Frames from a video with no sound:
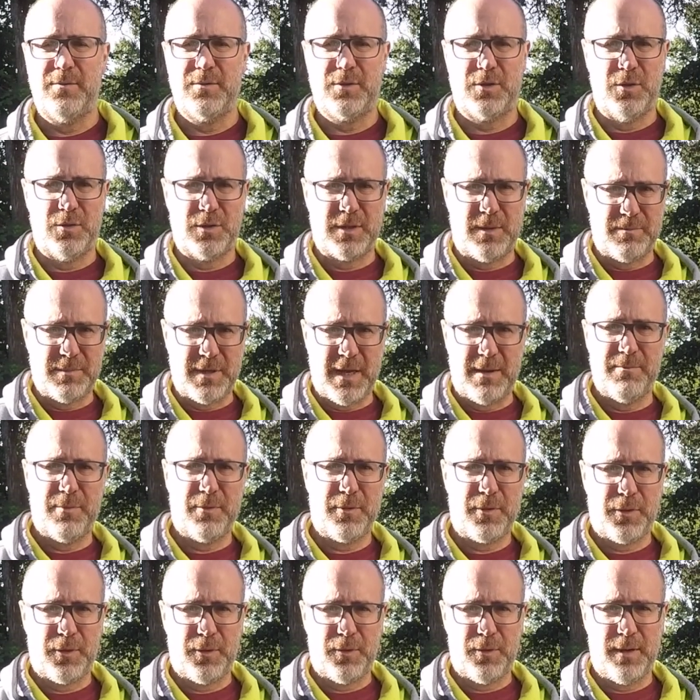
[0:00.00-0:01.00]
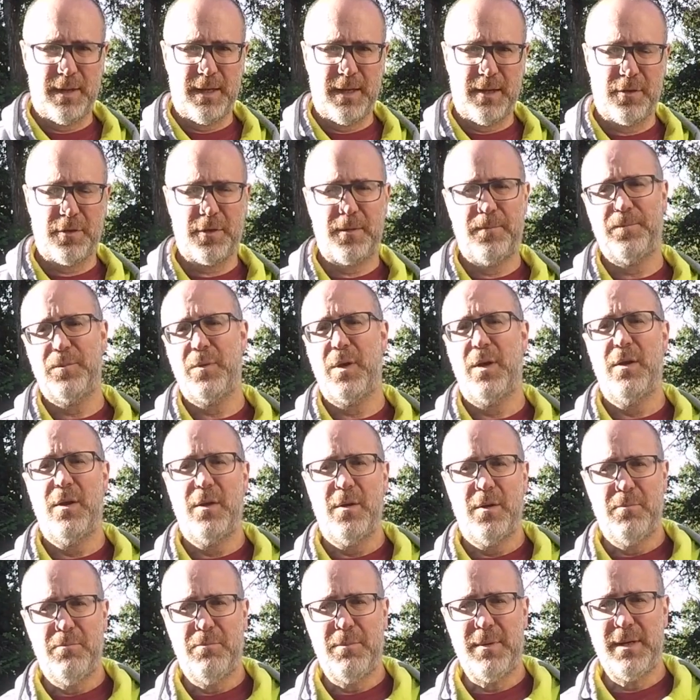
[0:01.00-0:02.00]
So September thirtieth,
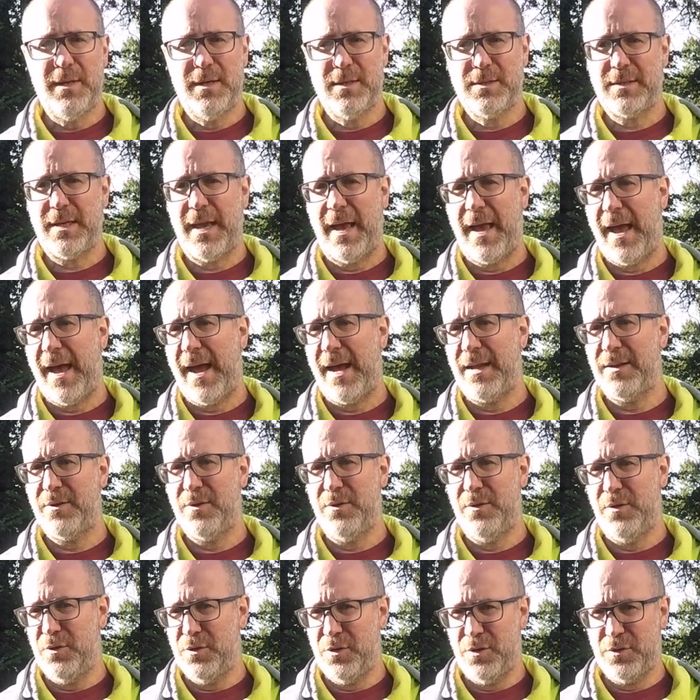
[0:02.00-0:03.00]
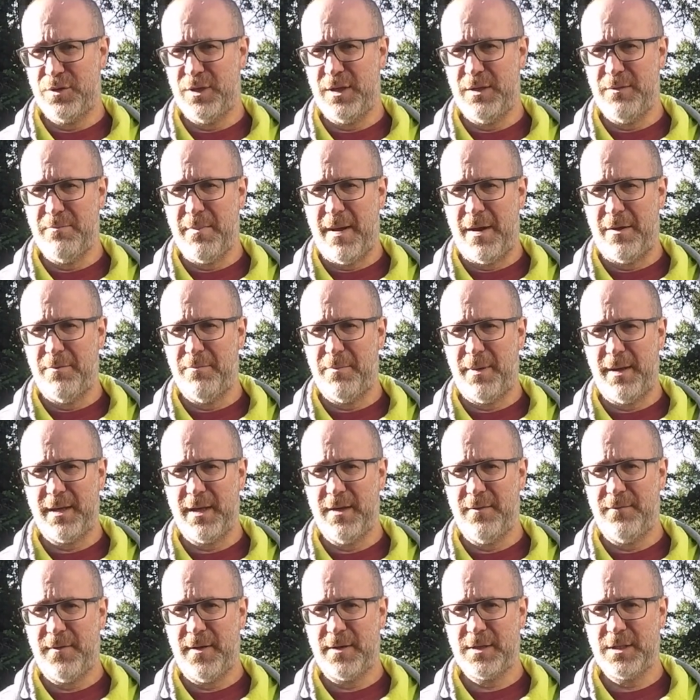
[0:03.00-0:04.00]
meet us at the New Jersey Mountain
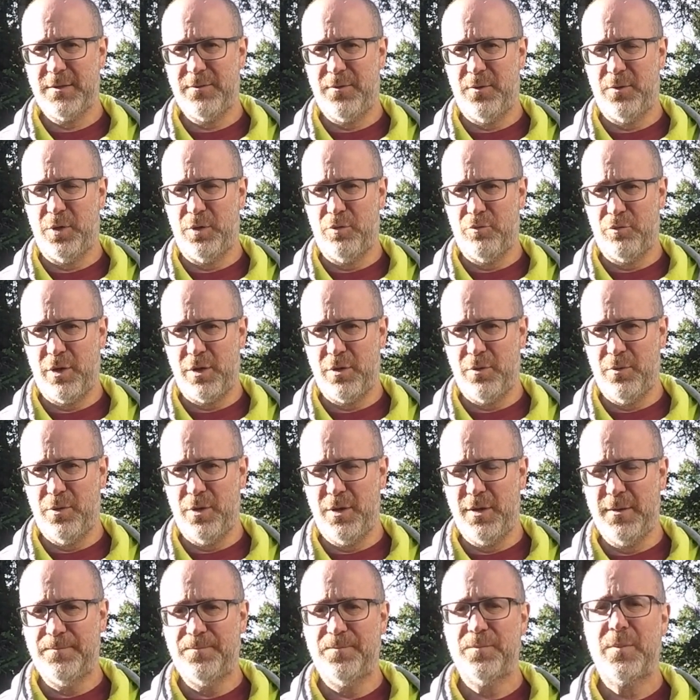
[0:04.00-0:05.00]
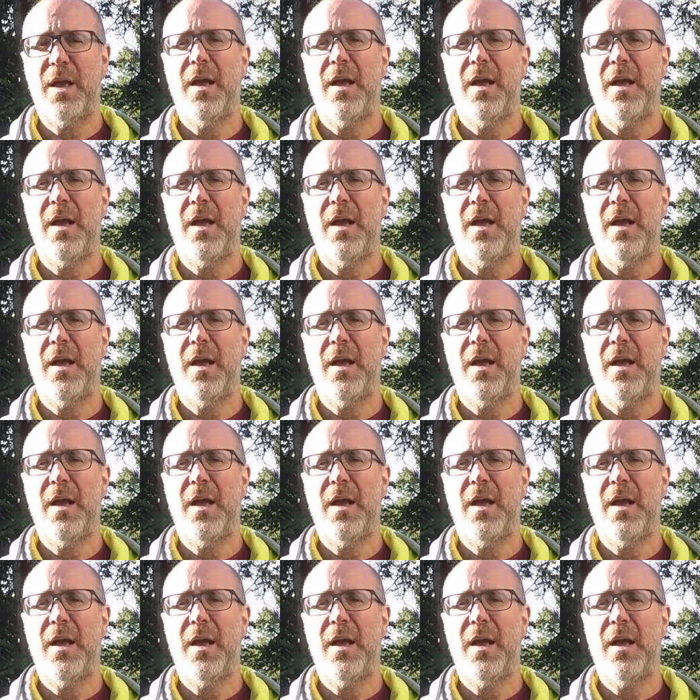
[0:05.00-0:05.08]
Biking Festival in Ringwood.